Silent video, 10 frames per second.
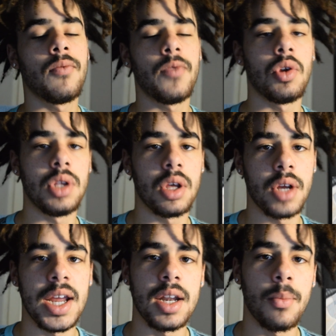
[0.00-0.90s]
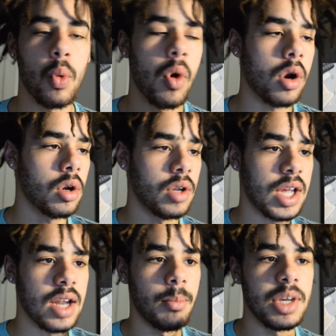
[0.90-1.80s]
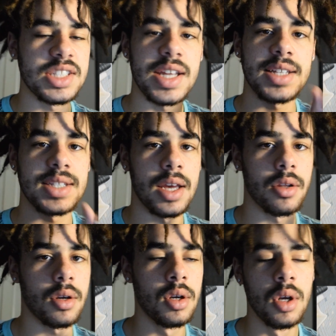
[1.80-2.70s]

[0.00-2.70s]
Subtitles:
filled the other hand up with water, and kind of mixed that together